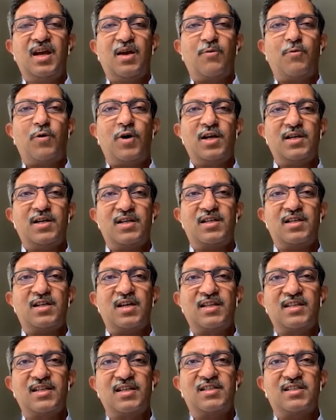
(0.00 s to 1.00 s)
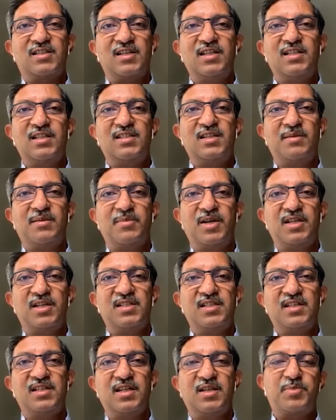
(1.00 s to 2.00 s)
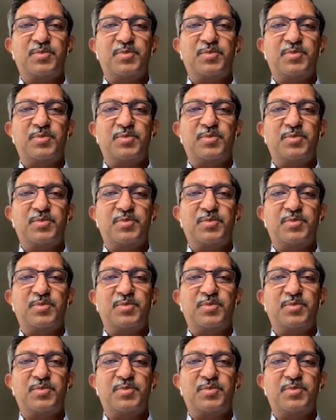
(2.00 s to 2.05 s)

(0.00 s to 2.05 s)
what are the trends emerging in